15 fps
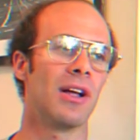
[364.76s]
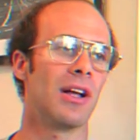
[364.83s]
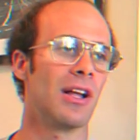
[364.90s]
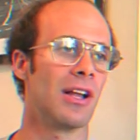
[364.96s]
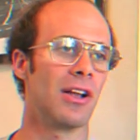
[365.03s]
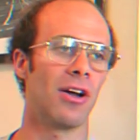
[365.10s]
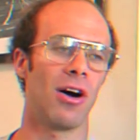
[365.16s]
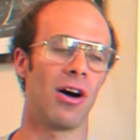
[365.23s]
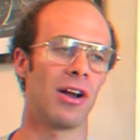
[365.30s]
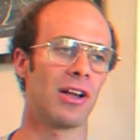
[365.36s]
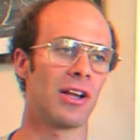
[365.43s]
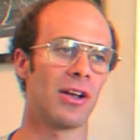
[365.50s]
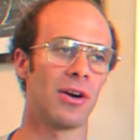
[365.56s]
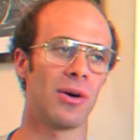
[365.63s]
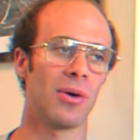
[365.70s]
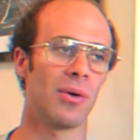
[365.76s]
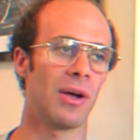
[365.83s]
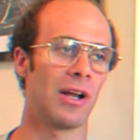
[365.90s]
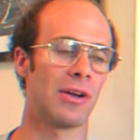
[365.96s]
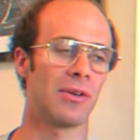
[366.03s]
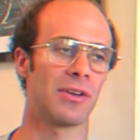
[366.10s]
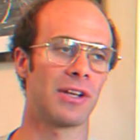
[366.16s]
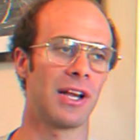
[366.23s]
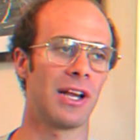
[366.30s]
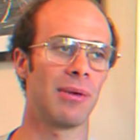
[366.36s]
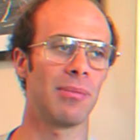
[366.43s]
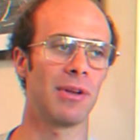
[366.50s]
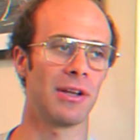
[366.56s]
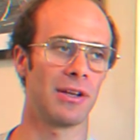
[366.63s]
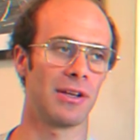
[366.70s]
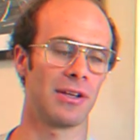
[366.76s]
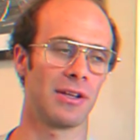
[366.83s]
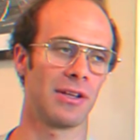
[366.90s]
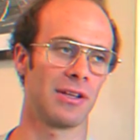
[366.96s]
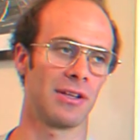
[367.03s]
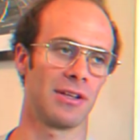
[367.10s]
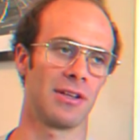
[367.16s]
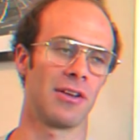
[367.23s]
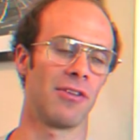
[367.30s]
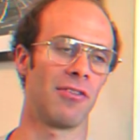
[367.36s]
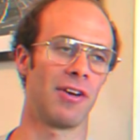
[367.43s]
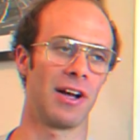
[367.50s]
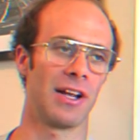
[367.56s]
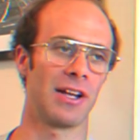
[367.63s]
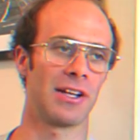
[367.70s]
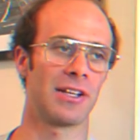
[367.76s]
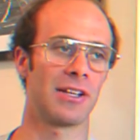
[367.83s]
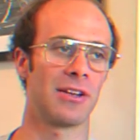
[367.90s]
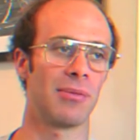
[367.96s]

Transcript: an audio entertainment device,